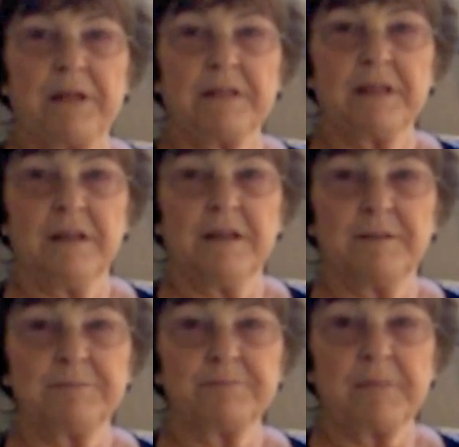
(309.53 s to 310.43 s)
But
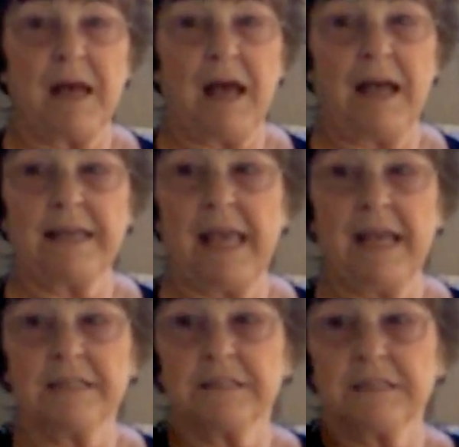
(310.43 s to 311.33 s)
I
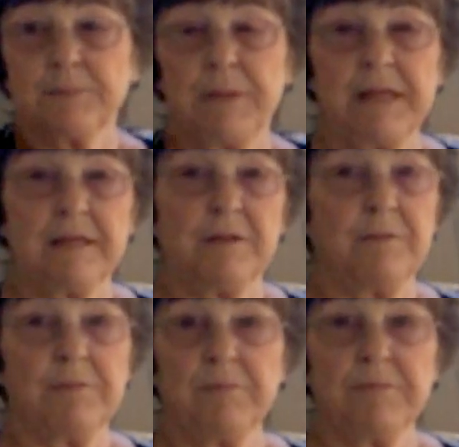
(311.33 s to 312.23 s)
can't
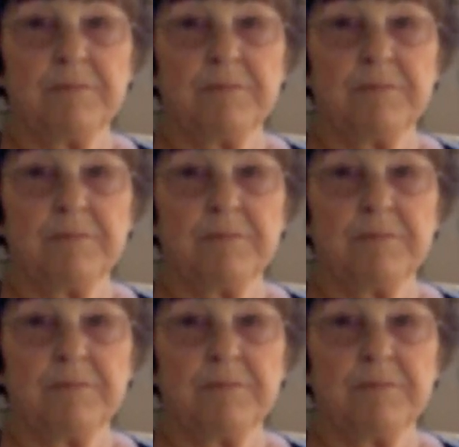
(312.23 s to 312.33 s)
speak